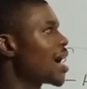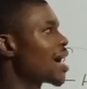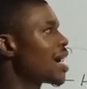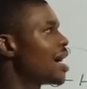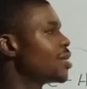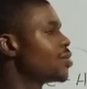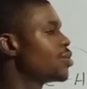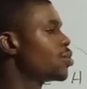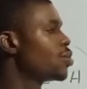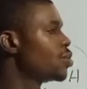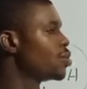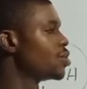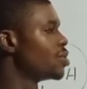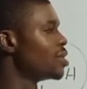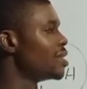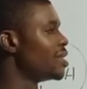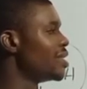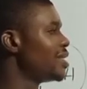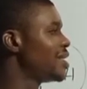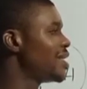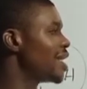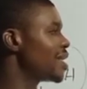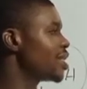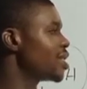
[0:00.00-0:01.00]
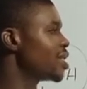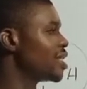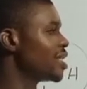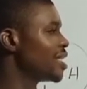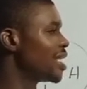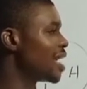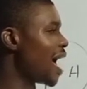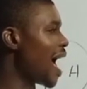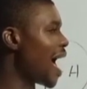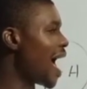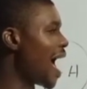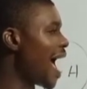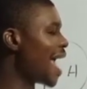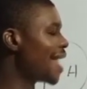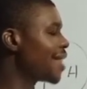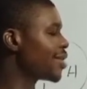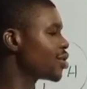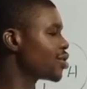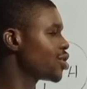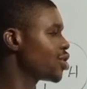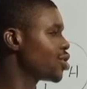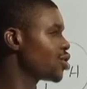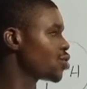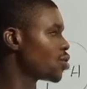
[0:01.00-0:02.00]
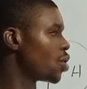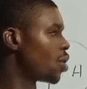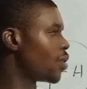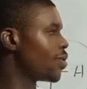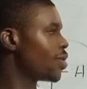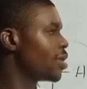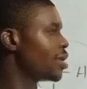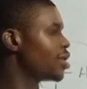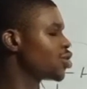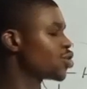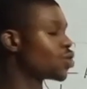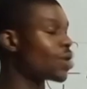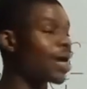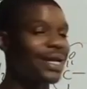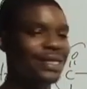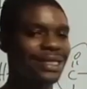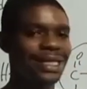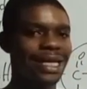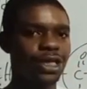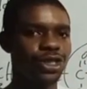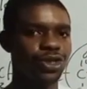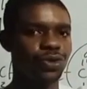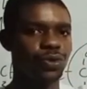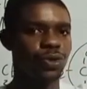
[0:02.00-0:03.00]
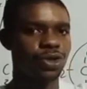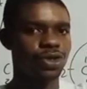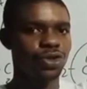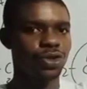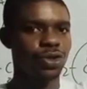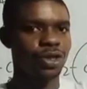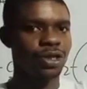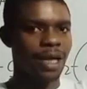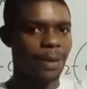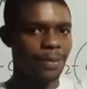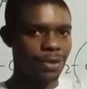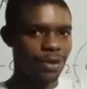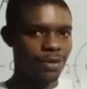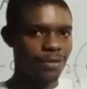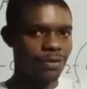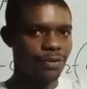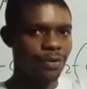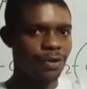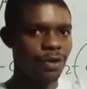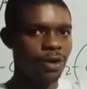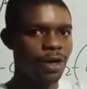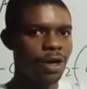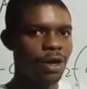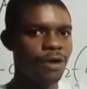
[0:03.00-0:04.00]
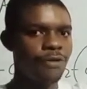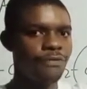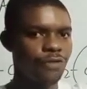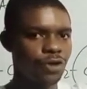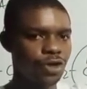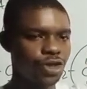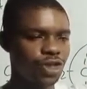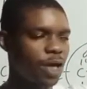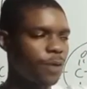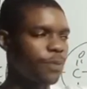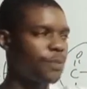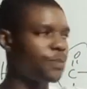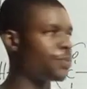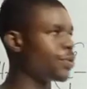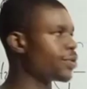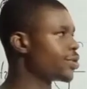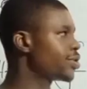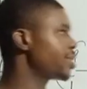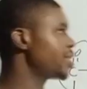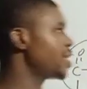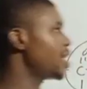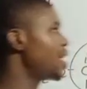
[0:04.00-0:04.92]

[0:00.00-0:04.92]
alkanol, the hydrogen is not attached to the carbonic functional, but